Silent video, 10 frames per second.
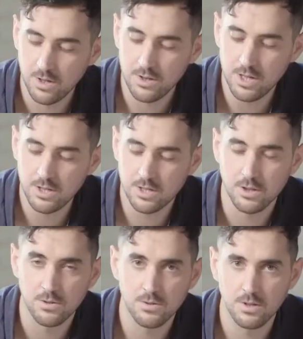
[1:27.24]
these
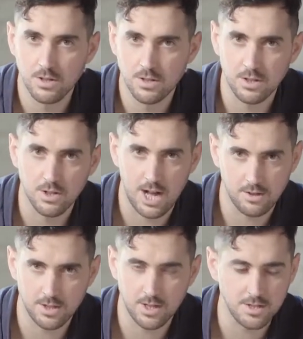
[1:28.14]
two little
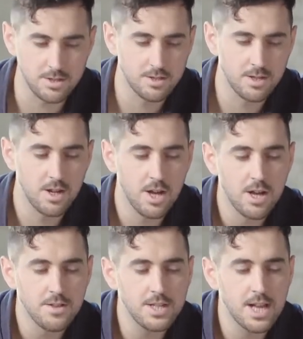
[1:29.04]
Allen keys.
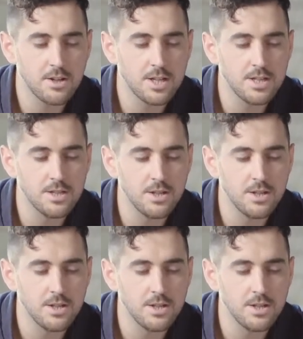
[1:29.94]
These Allen keys are